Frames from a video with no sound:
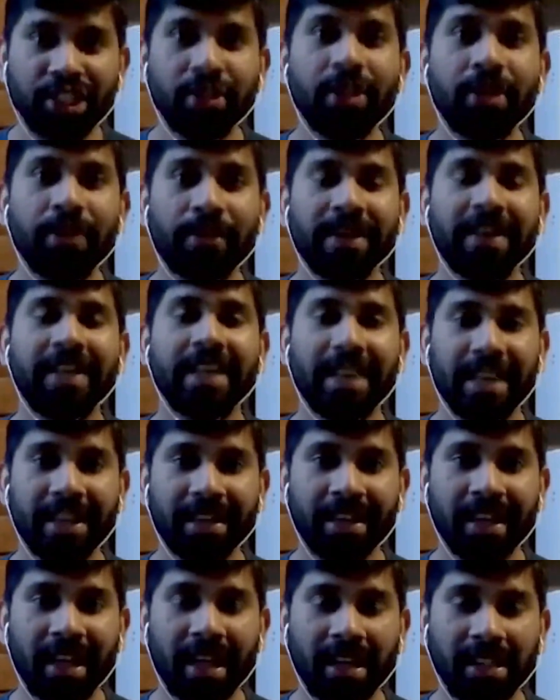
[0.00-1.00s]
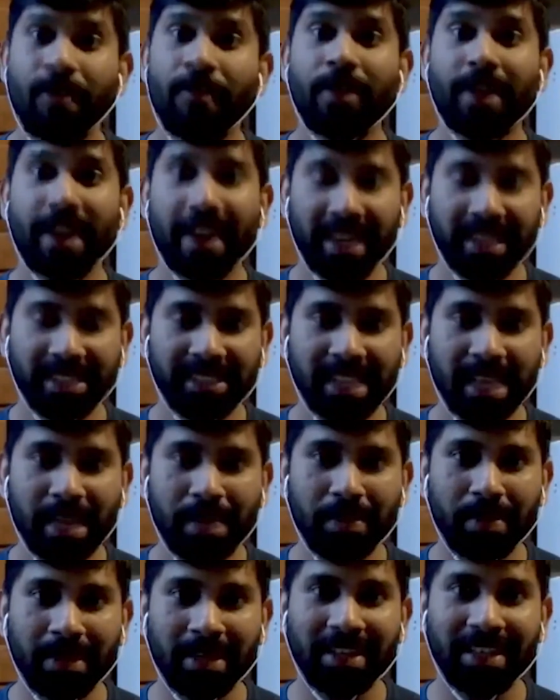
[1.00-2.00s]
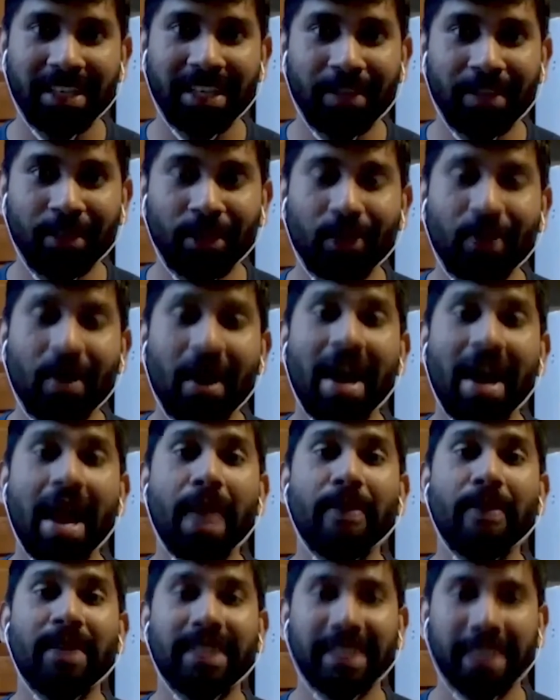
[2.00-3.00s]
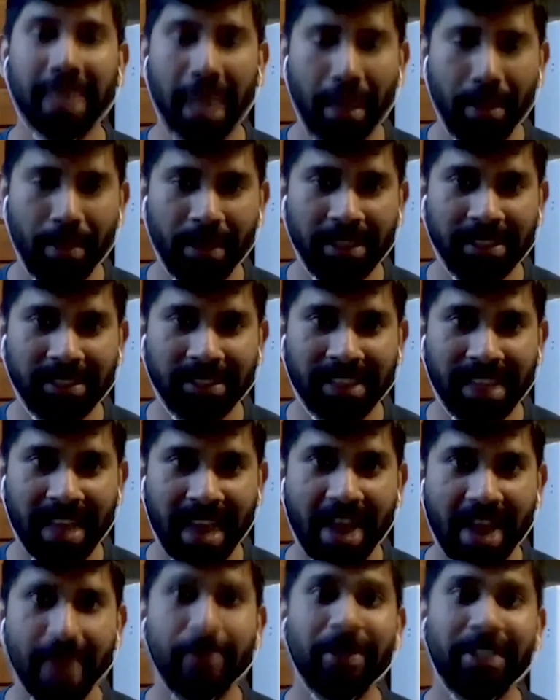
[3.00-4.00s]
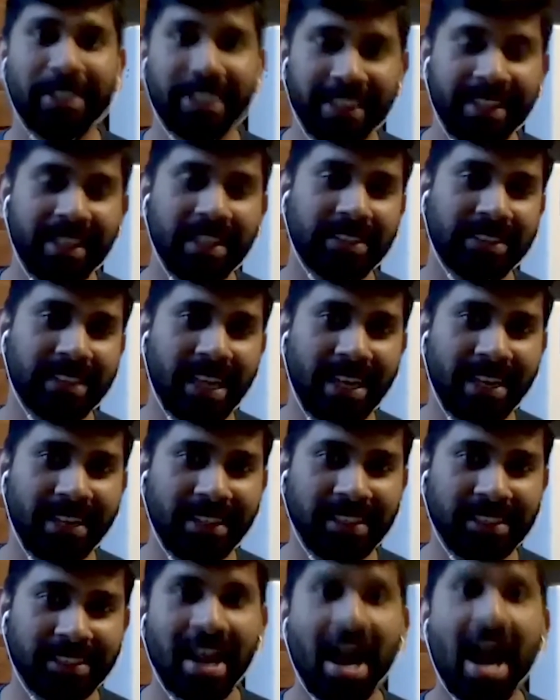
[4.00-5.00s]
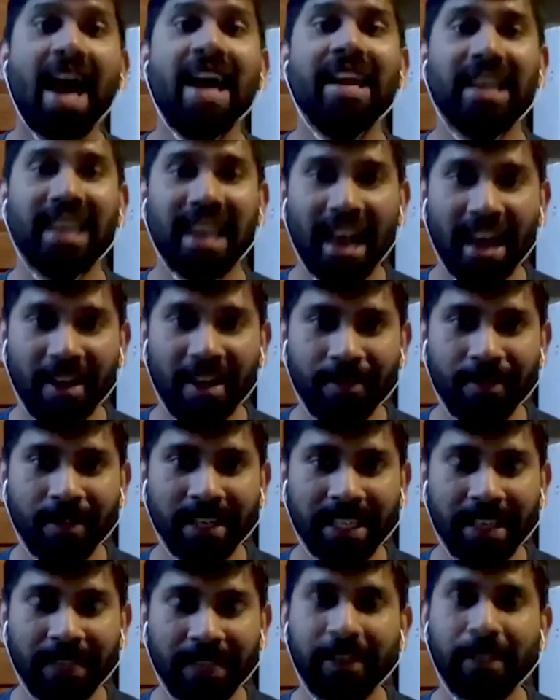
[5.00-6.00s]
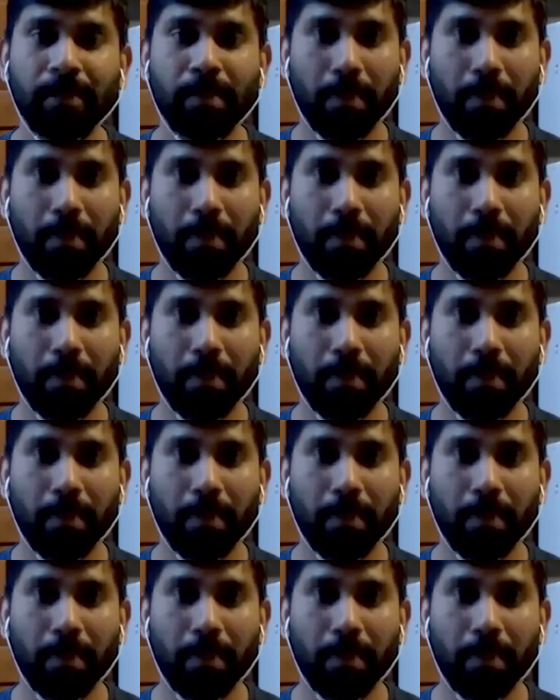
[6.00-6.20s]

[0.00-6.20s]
different areas. For an example, even though I am a chemist and a material scientist, I love working with